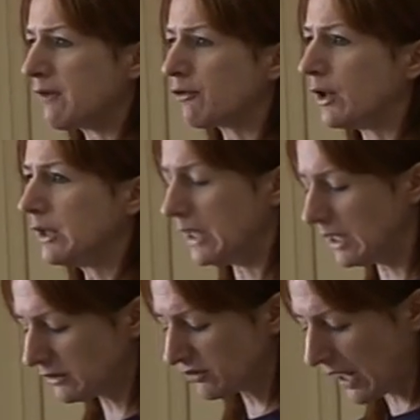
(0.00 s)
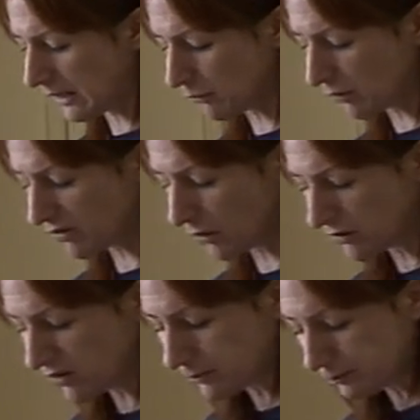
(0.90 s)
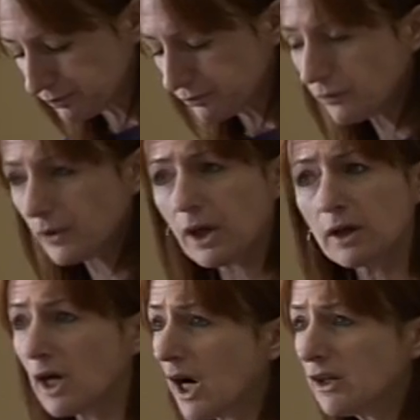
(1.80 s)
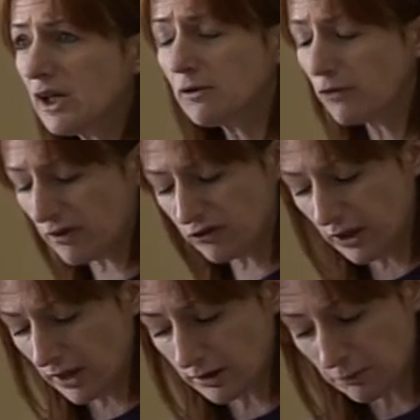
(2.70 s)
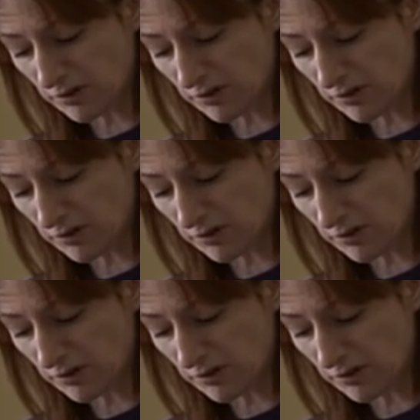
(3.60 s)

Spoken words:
never yield any results. Garda investigating